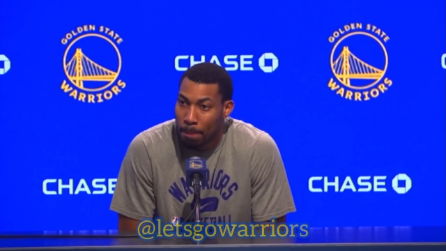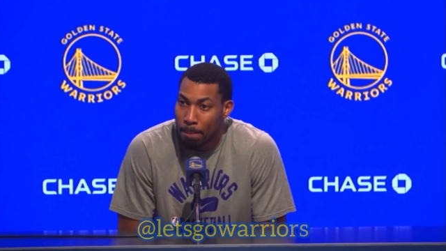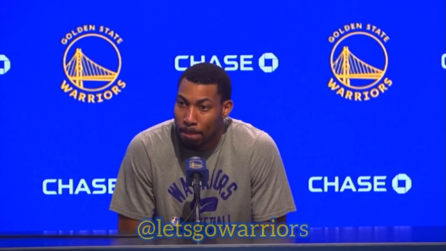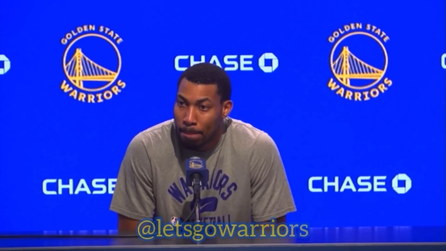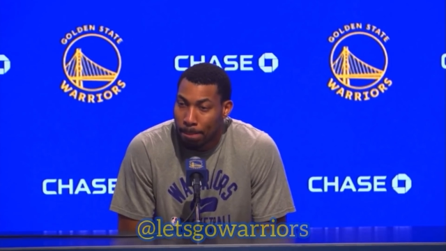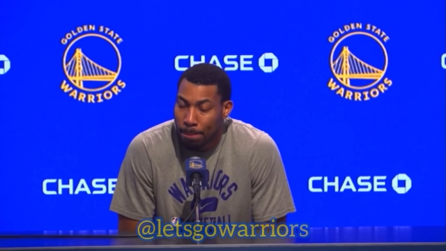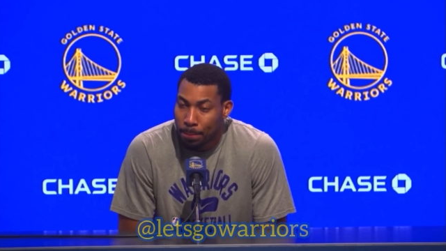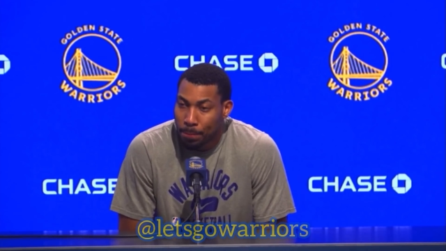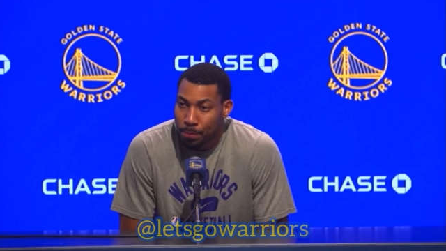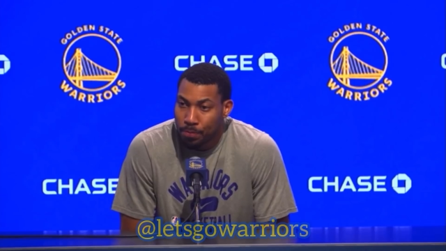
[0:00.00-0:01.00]

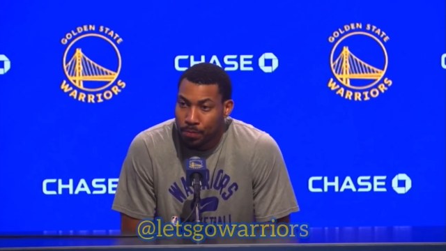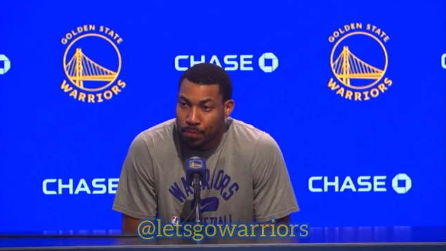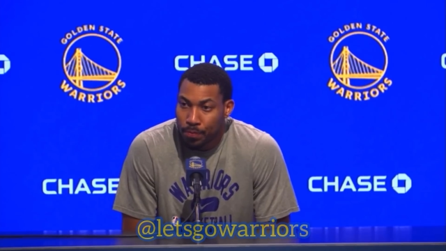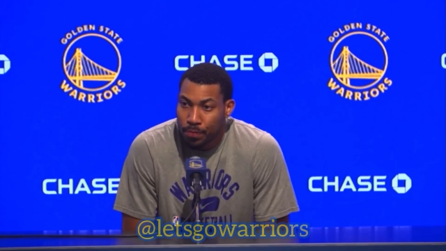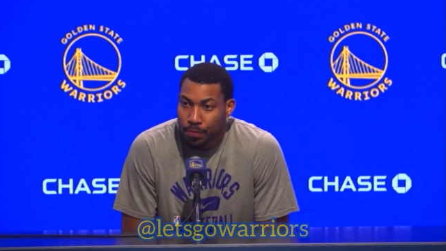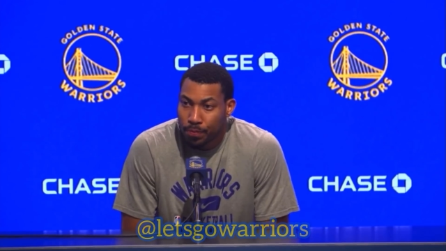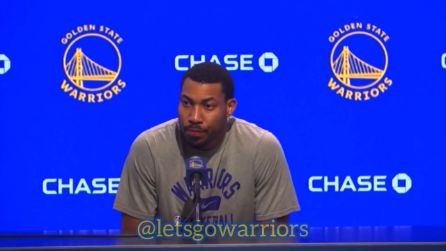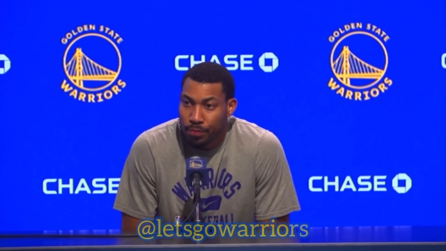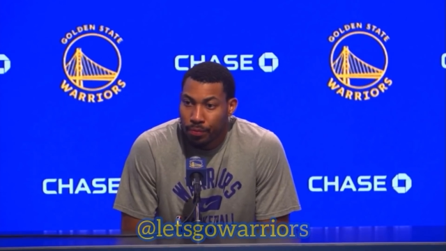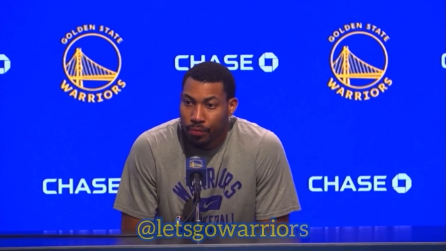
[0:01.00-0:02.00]

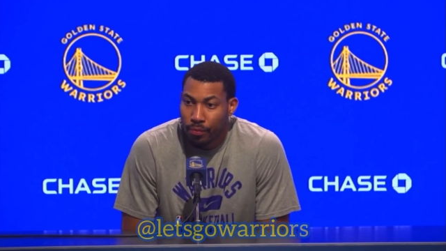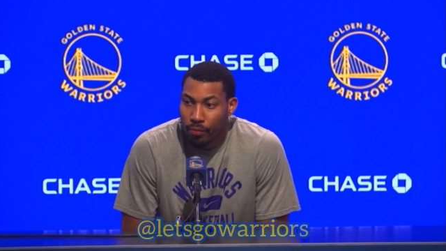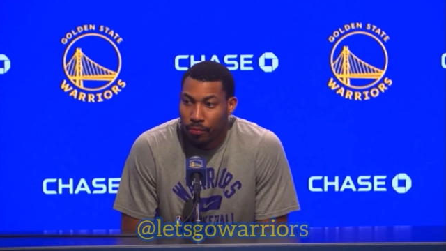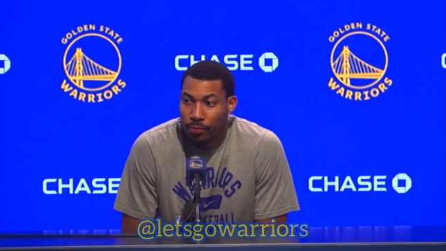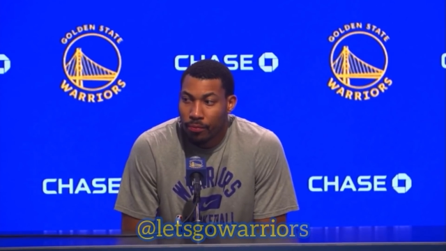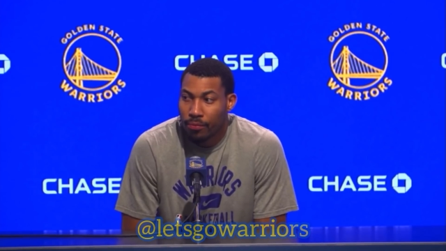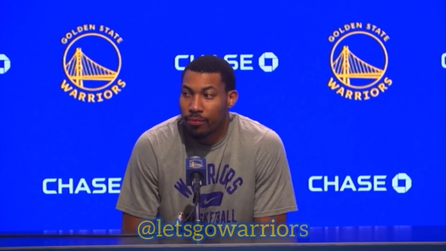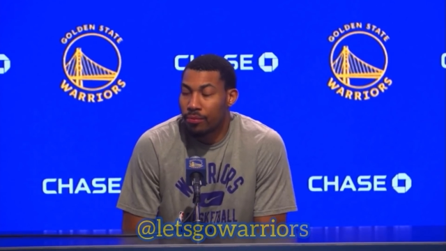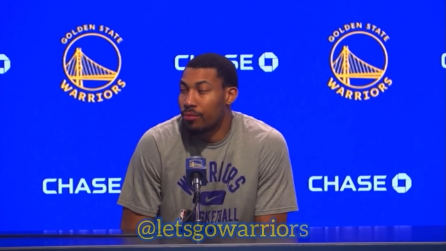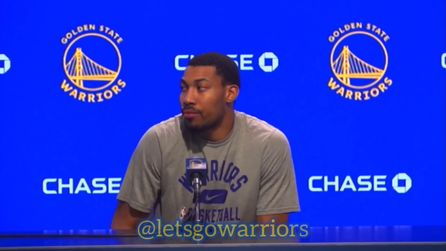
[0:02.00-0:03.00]

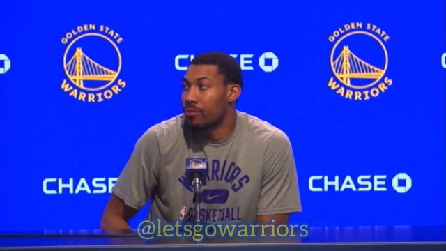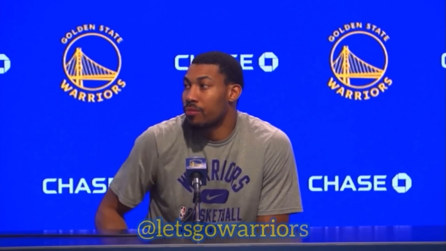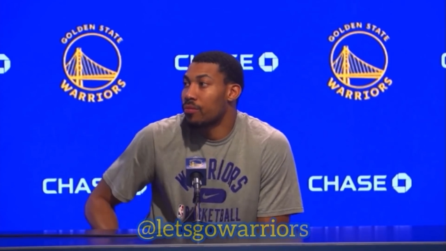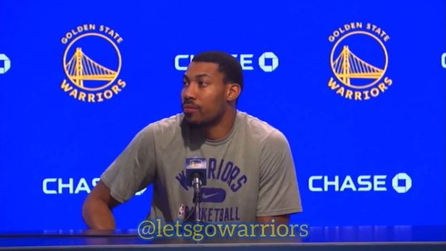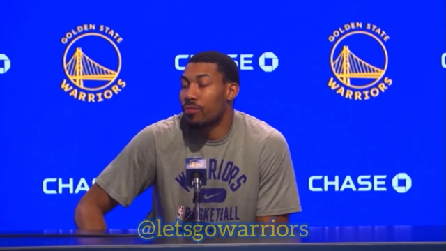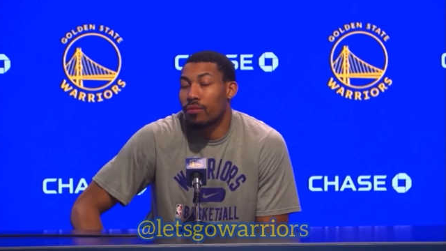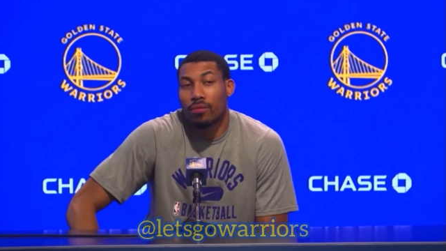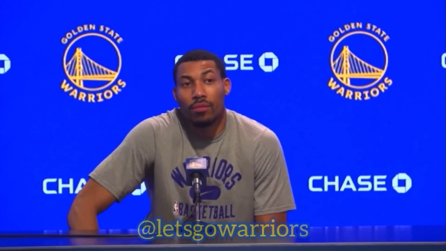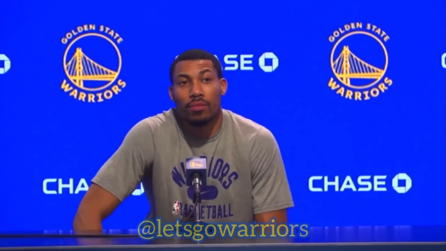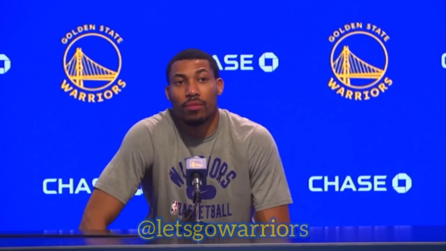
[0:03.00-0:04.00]

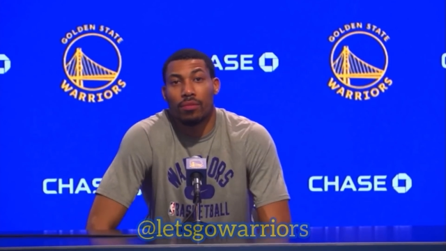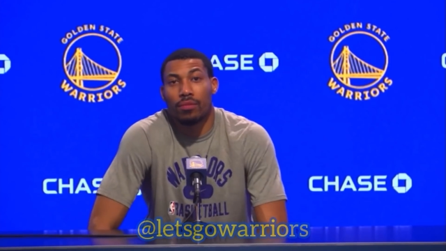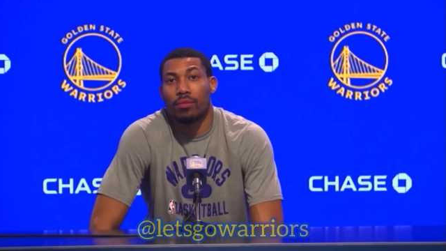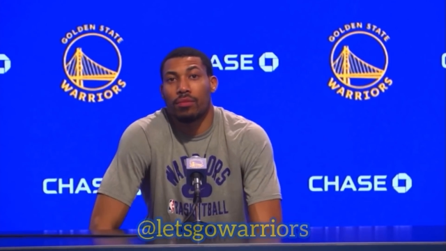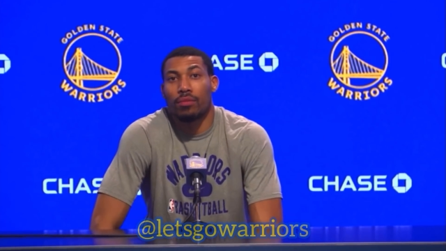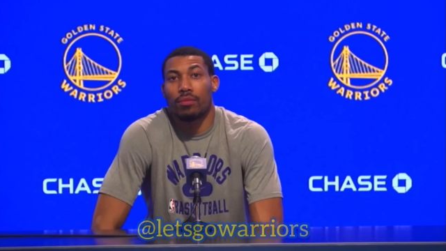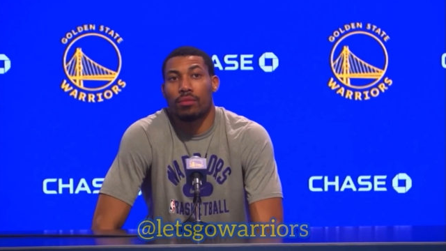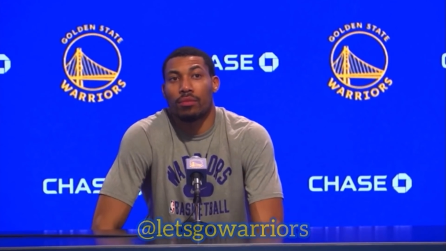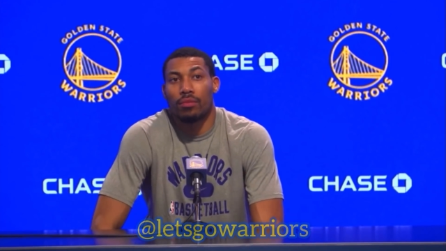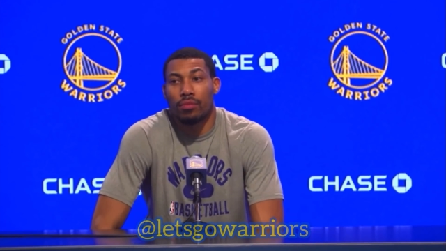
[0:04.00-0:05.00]

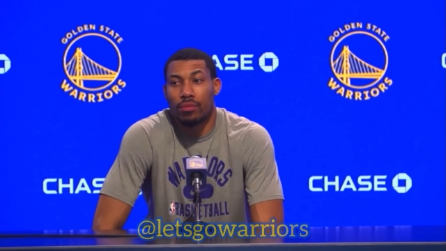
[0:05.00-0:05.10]
(no one is talking)